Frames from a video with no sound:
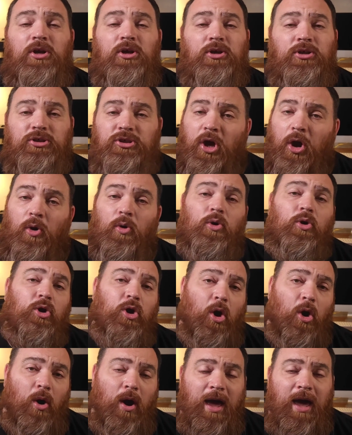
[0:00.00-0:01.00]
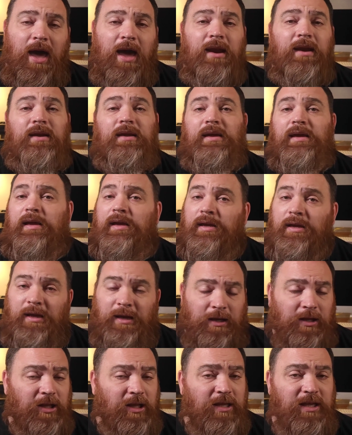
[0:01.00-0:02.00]
So go ahead,
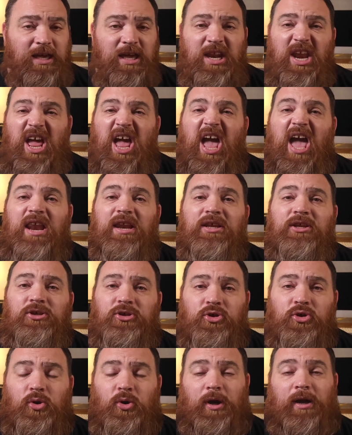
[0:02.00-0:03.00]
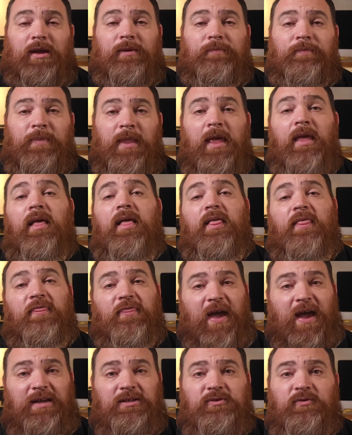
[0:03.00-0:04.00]
click it and enjoy.
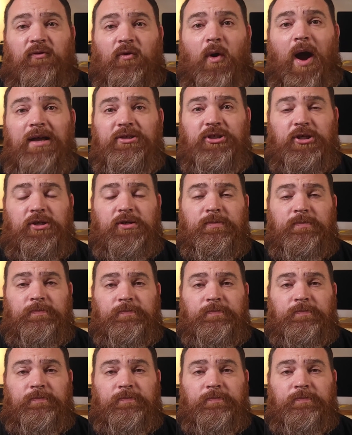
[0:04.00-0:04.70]
Thanks for watching.